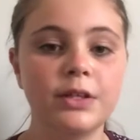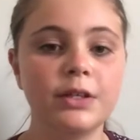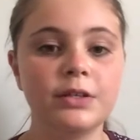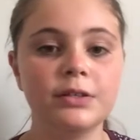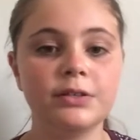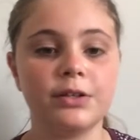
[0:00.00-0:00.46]

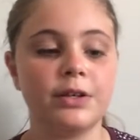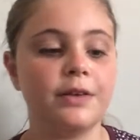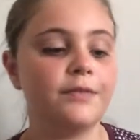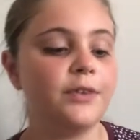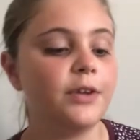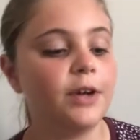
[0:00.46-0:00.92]
So
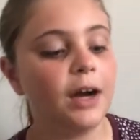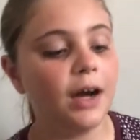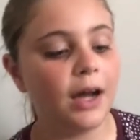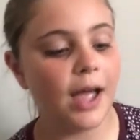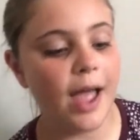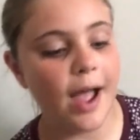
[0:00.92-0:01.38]
if you
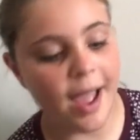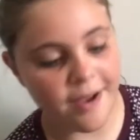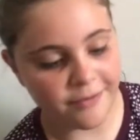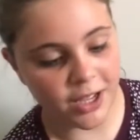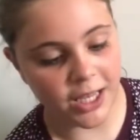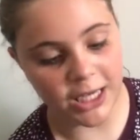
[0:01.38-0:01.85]
are
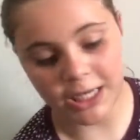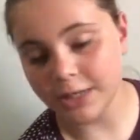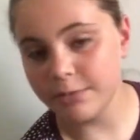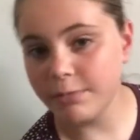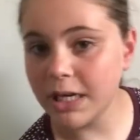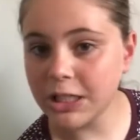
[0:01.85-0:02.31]
ever in an
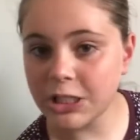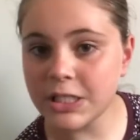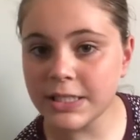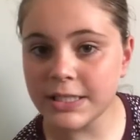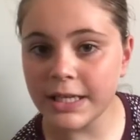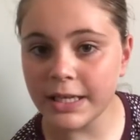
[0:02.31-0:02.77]

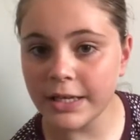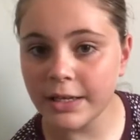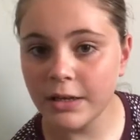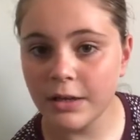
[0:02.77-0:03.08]
emergency,